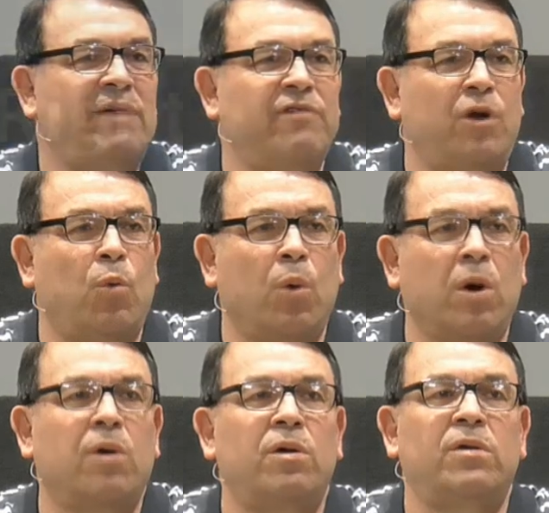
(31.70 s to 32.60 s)
in a
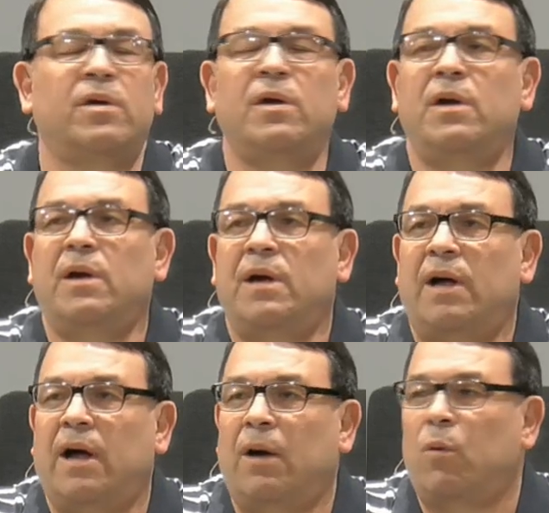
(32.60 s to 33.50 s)
world
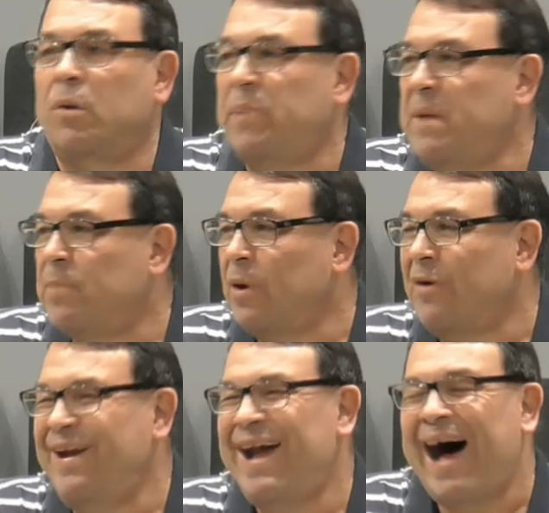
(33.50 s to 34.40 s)
where people are
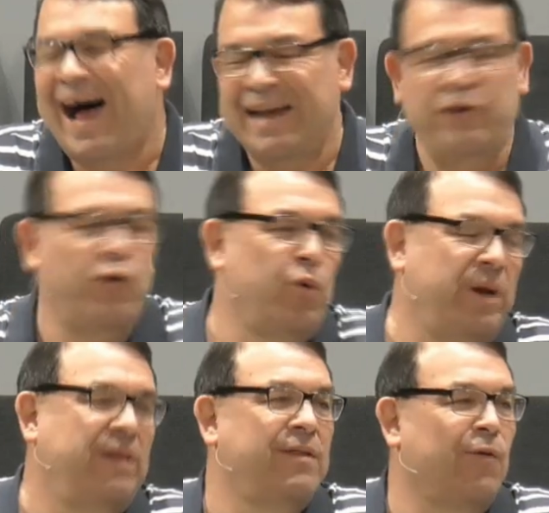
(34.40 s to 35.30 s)
not
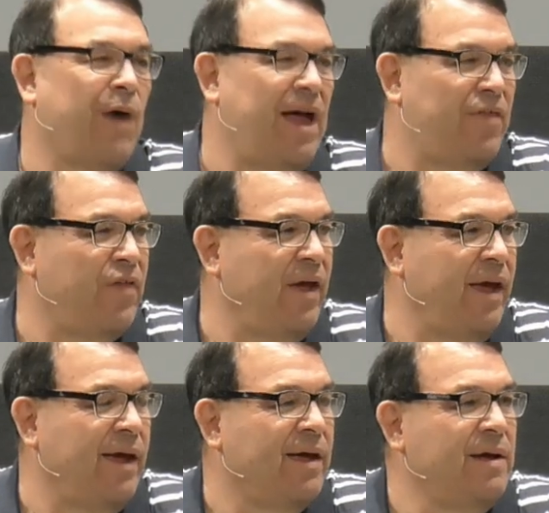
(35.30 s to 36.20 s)
doing the right
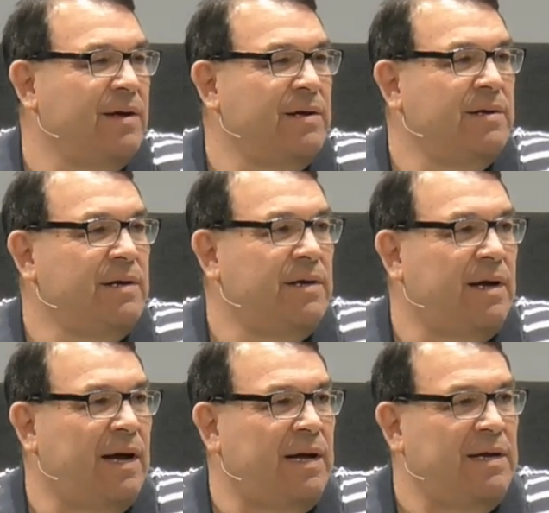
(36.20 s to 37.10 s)
thing.
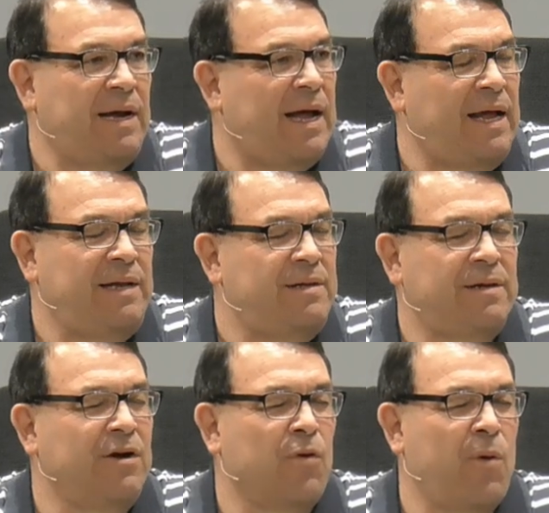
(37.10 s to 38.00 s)
I
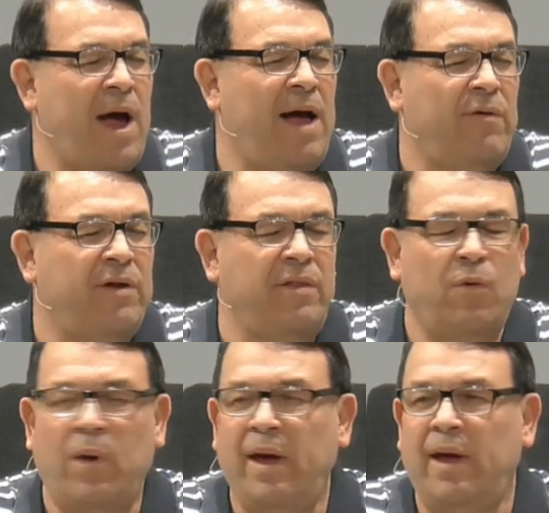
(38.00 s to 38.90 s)
look around and the
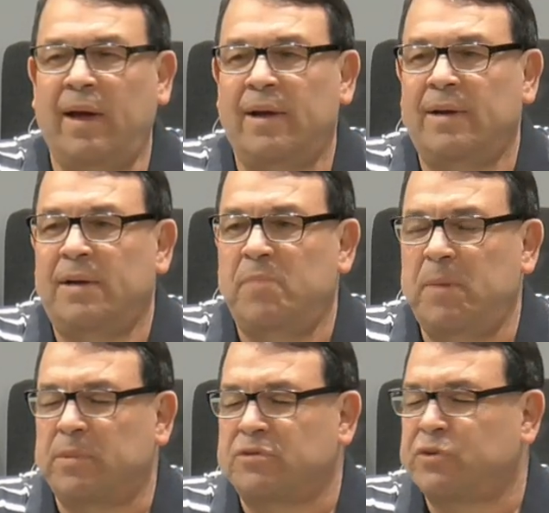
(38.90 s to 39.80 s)
way
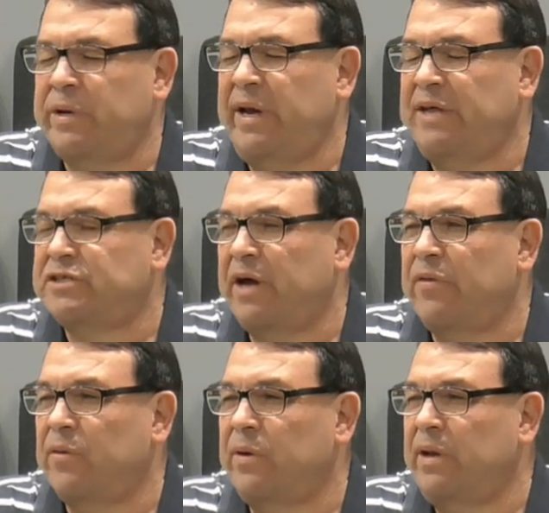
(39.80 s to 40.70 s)
people treat each
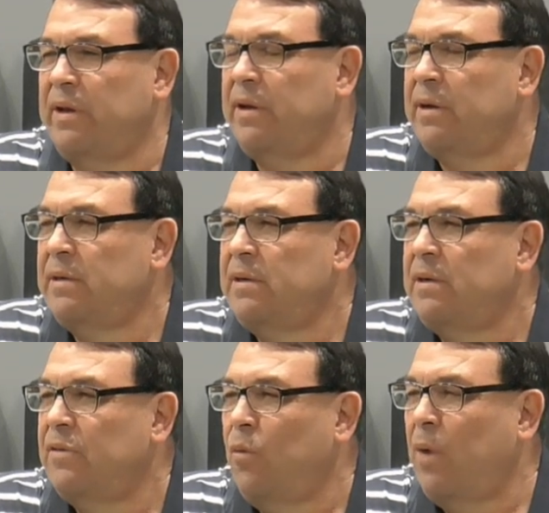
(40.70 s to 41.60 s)
other and
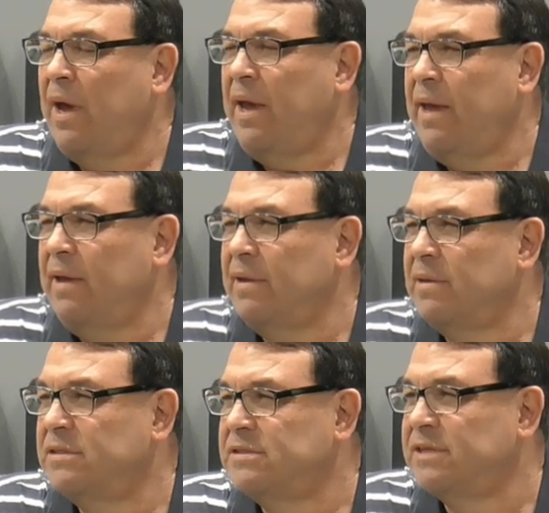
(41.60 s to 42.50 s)
the way
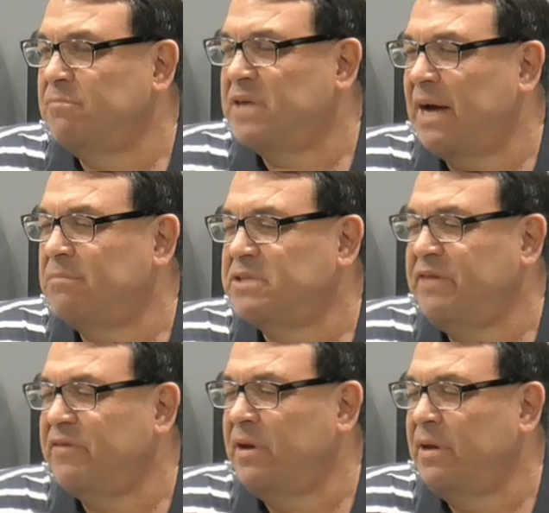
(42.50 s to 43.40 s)
sometimes
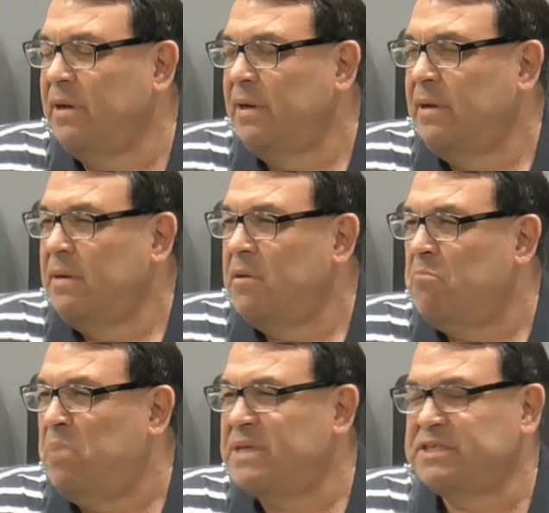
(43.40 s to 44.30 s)
even
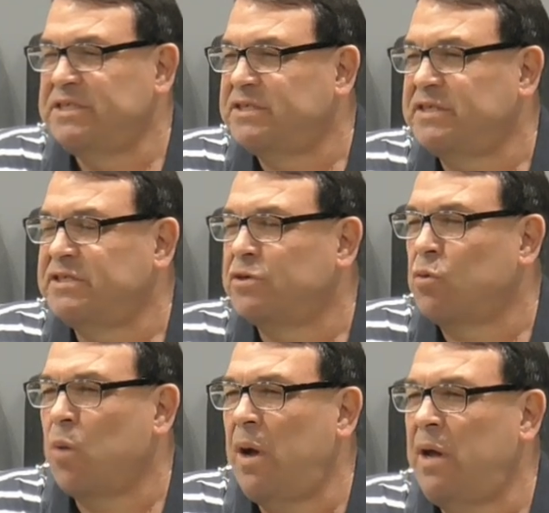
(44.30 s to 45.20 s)
businesses are
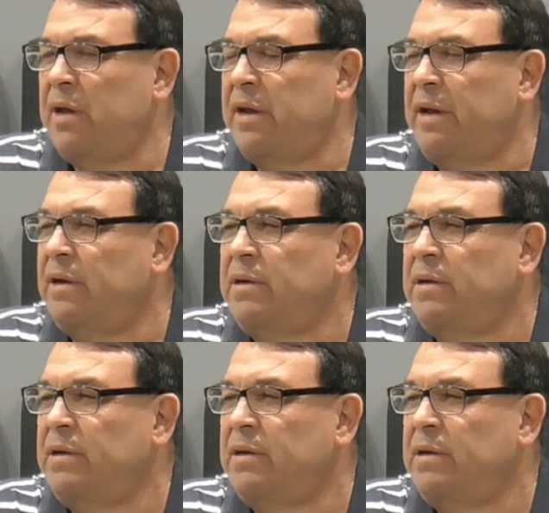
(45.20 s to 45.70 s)
run and